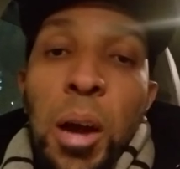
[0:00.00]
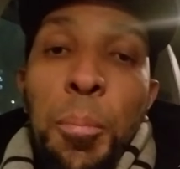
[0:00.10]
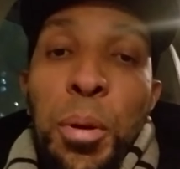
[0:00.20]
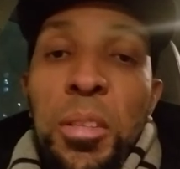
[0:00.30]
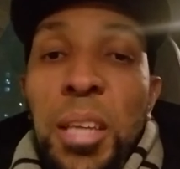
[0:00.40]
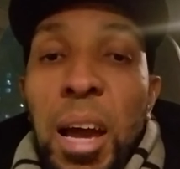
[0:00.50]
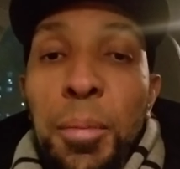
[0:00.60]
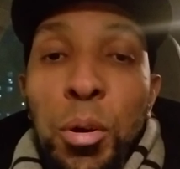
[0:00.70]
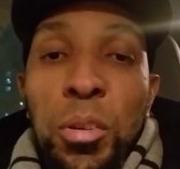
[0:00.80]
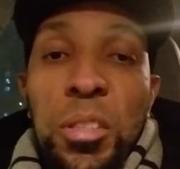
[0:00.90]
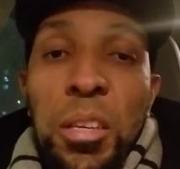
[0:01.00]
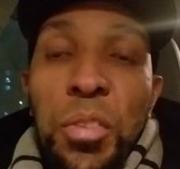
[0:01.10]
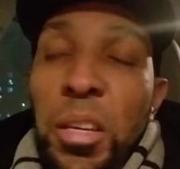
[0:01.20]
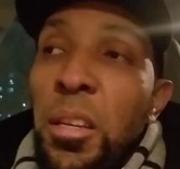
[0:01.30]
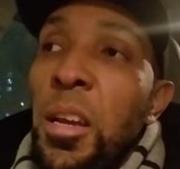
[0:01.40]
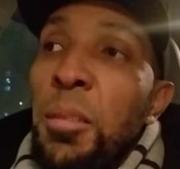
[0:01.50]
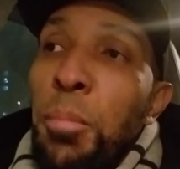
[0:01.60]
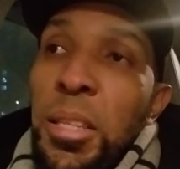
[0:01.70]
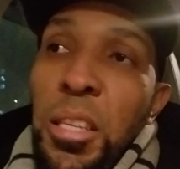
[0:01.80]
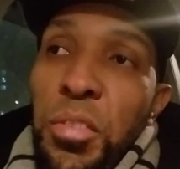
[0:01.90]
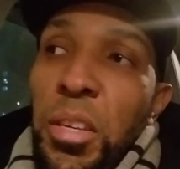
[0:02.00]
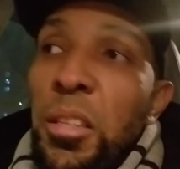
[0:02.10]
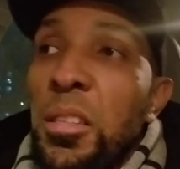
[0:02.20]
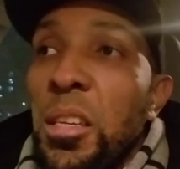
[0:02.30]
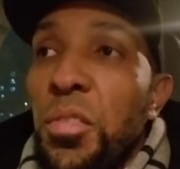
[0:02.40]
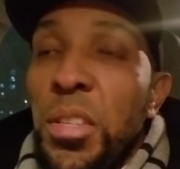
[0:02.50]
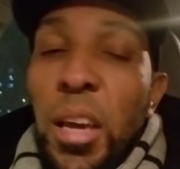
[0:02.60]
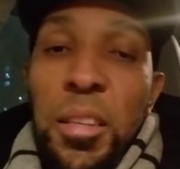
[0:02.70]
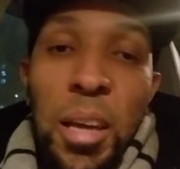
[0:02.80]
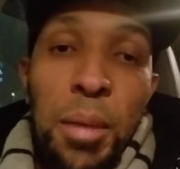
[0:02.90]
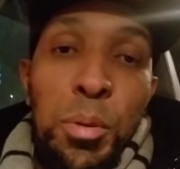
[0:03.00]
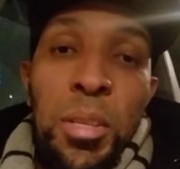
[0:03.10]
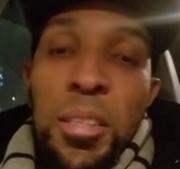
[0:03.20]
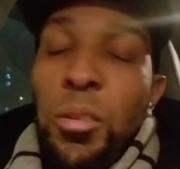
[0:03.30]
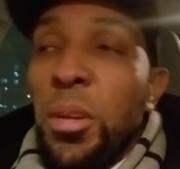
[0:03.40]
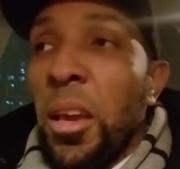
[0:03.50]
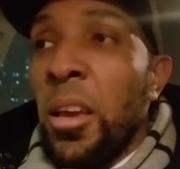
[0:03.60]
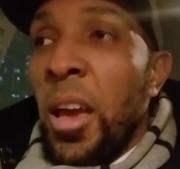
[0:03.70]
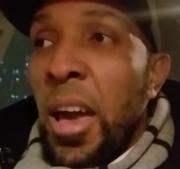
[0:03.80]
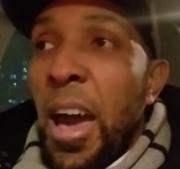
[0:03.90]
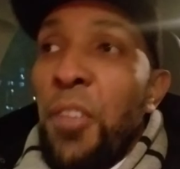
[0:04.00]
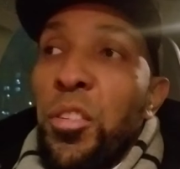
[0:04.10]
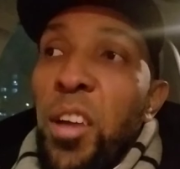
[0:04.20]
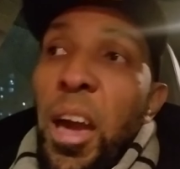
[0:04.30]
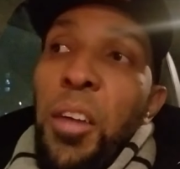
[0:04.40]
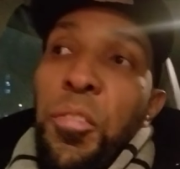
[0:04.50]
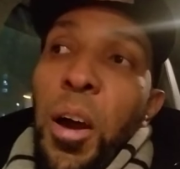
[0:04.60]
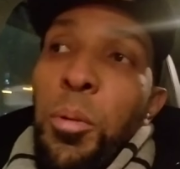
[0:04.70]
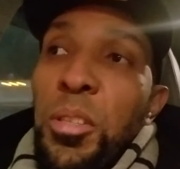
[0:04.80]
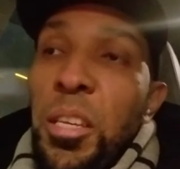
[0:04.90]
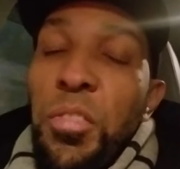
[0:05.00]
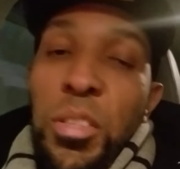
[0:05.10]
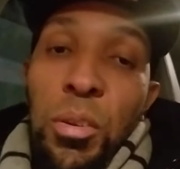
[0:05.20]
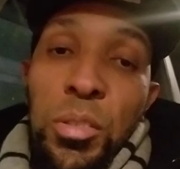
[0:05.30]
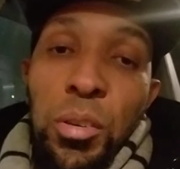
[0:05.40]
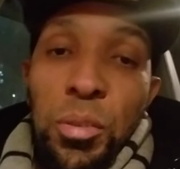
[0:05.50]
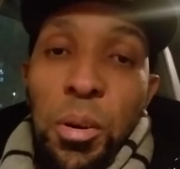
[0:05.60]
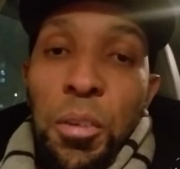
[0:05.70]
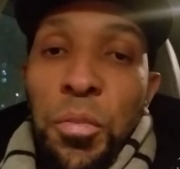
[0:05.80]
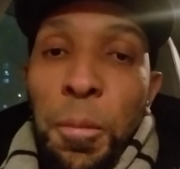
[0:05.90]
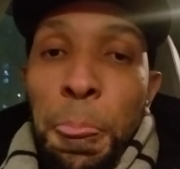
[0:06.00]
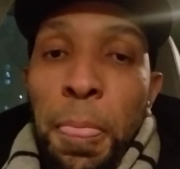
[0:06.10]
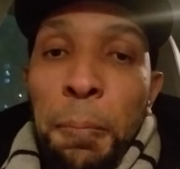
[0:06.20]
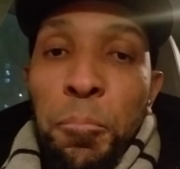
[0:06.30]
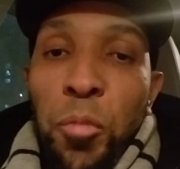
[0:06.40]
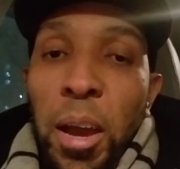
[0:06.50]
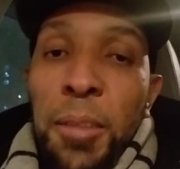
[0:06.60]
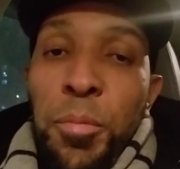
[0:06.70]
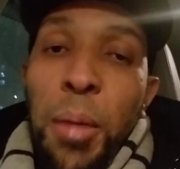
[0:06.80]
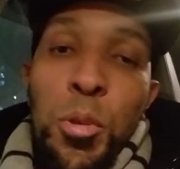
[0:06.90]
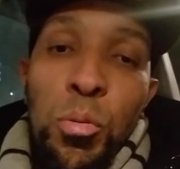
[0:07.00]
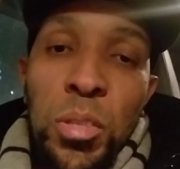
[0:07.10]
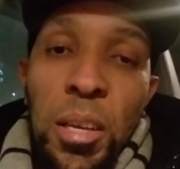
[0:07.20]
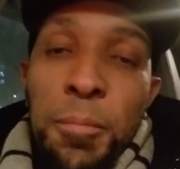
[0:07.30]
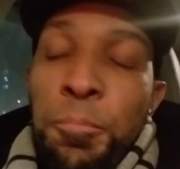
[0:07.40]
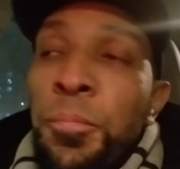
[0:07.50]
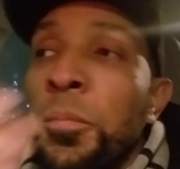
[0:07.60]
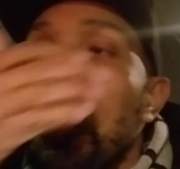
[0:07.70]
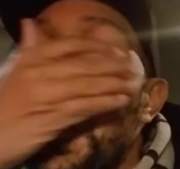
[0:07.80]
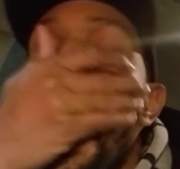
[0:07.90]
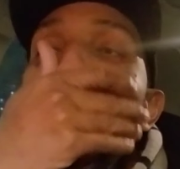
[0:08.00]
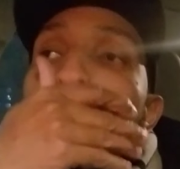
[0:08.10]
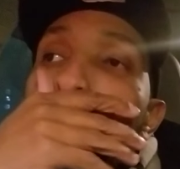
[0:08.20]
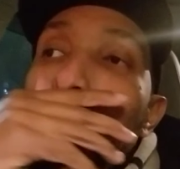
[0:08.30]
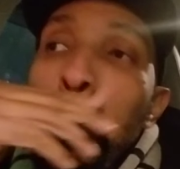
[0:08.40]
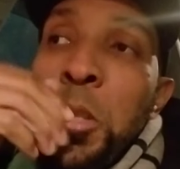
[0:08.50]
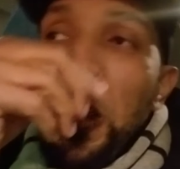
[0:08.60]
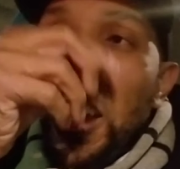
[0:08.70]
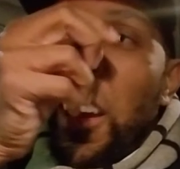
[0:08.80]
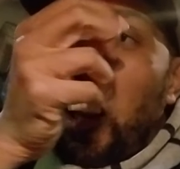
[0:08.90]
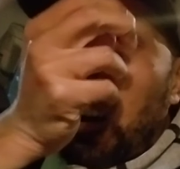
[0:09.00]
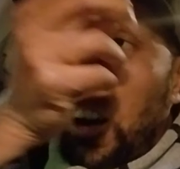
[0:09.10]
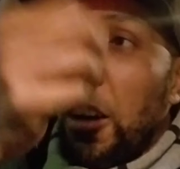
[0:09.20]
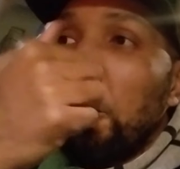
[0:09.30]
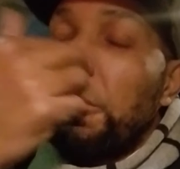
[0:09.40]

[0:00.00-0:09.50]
I'll put a timer on the TV. My TV's got timers. I say, okay, after a half hour, the TV's going to turn off, right? Now I'm using a